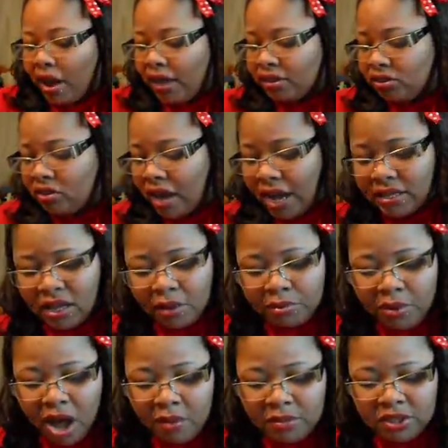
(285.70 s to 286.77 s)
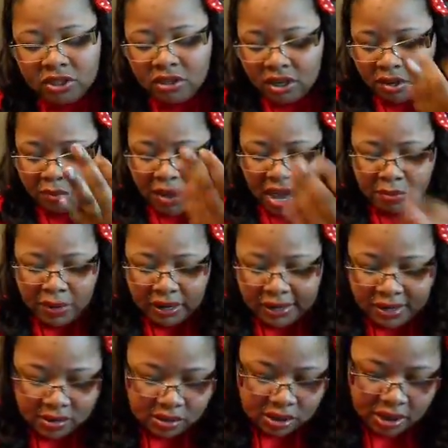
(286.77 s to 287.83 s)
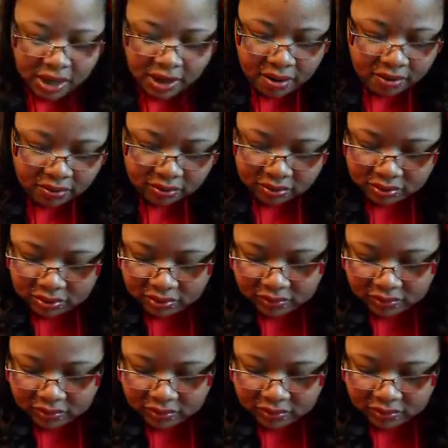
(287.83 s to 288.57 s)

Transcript: polish, you guys. I promise you need to paint my nails now.